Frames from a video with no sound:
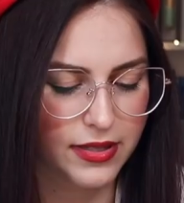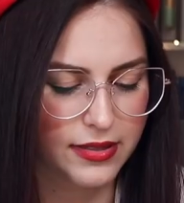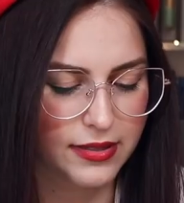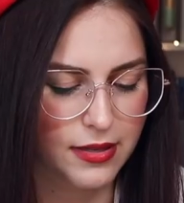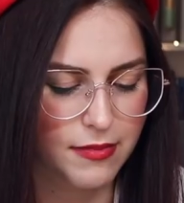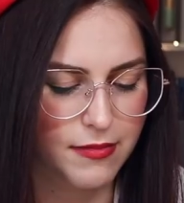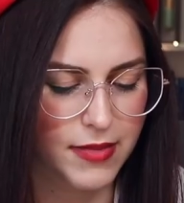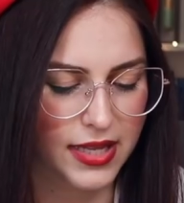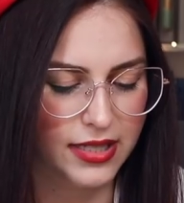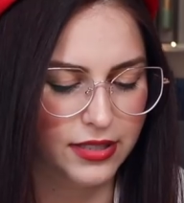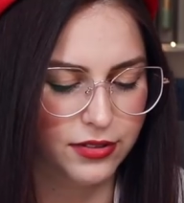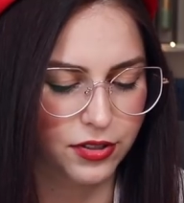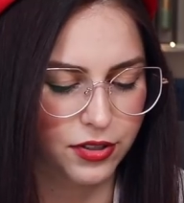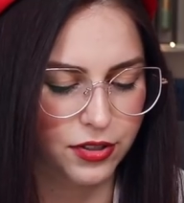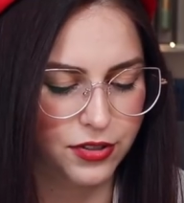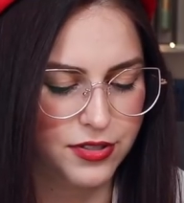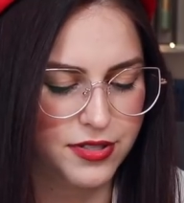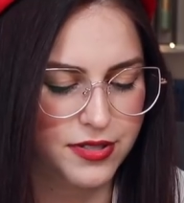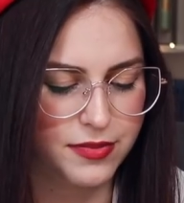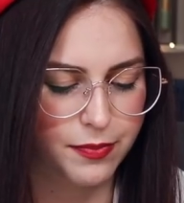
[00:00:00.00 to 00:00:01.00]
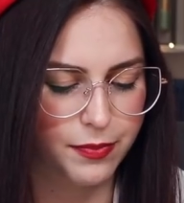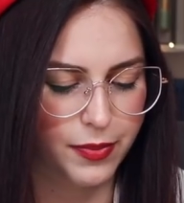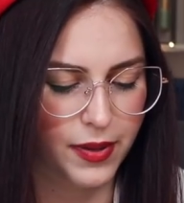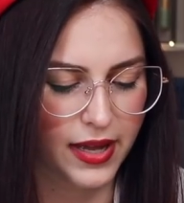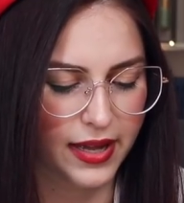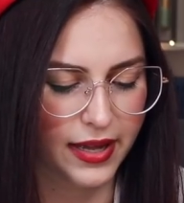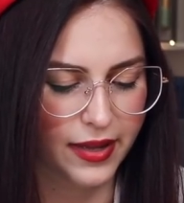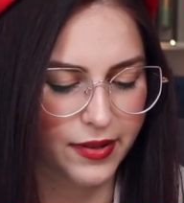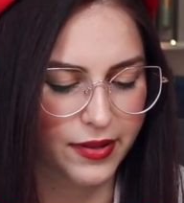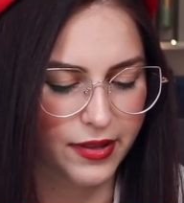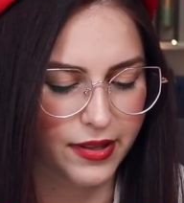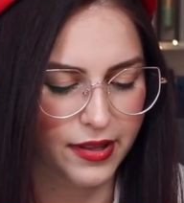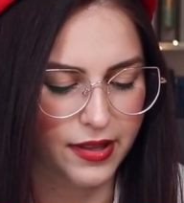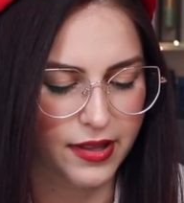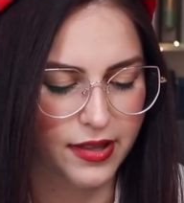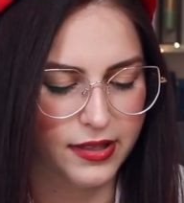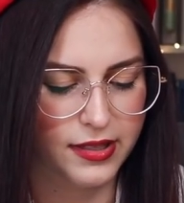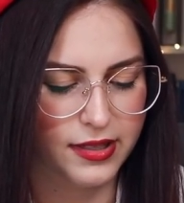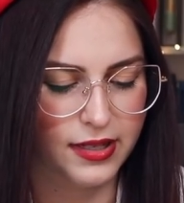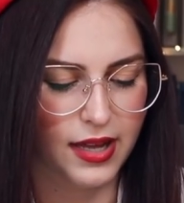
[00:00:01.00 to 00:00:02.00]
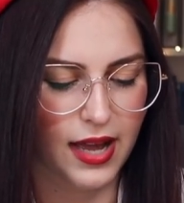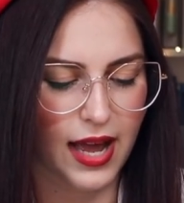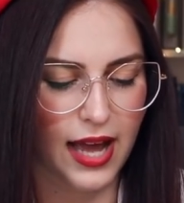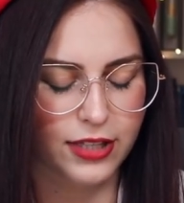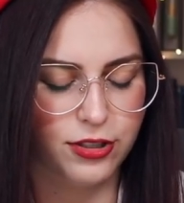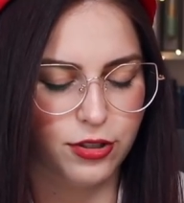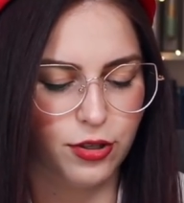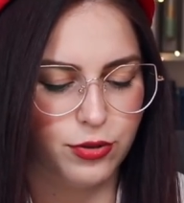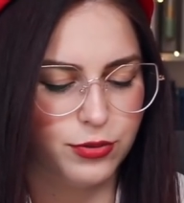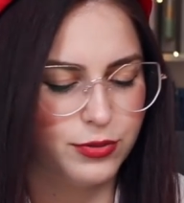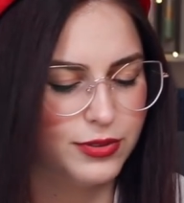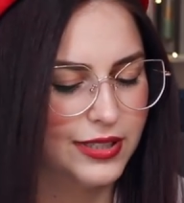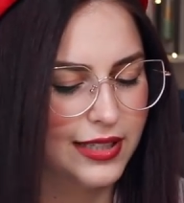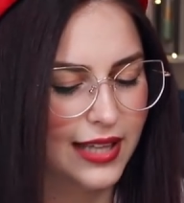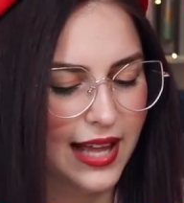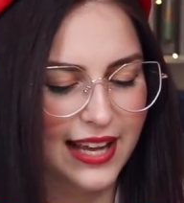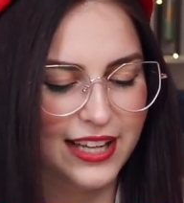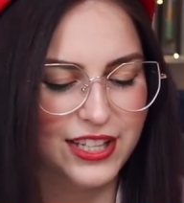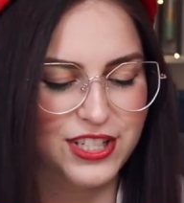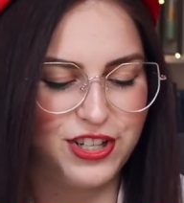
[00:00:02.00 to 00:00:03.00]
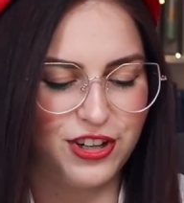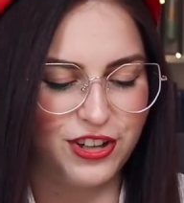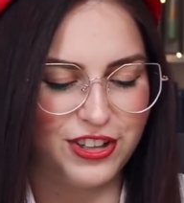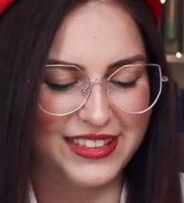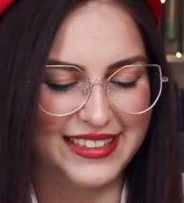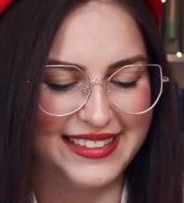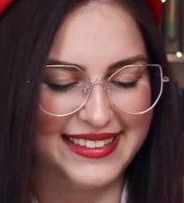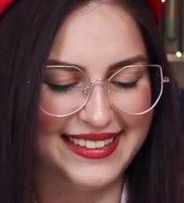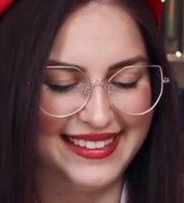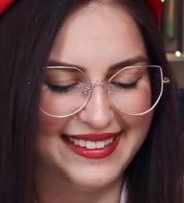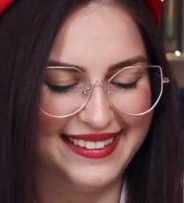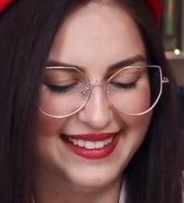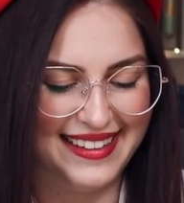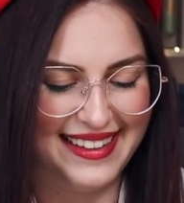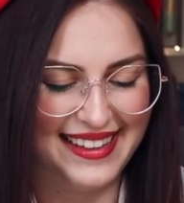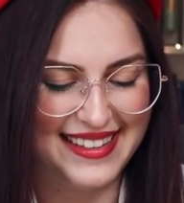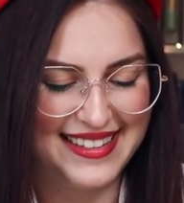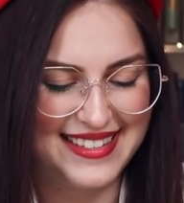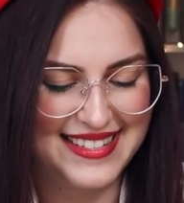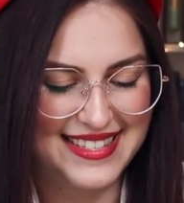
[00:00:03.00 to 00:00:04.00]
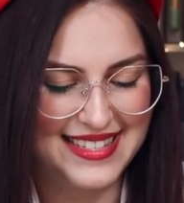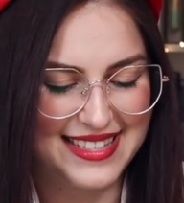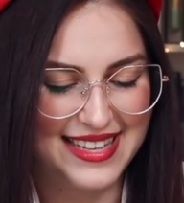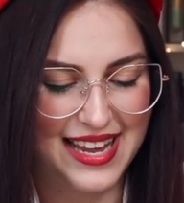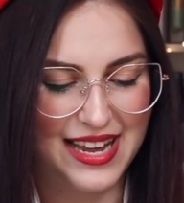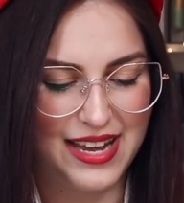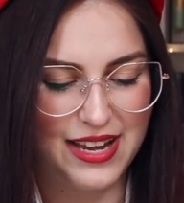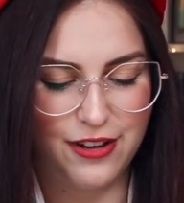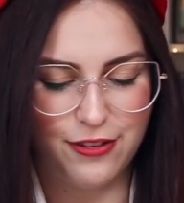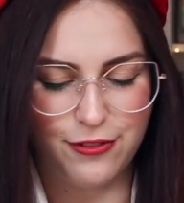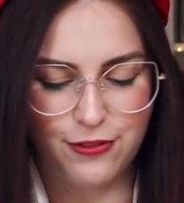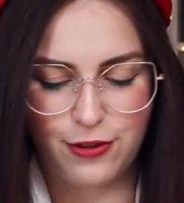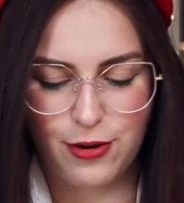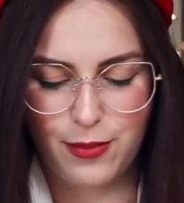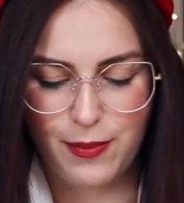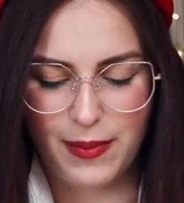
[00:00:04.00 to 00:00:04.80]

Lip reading: dementors, but I don't like chocolatey teas for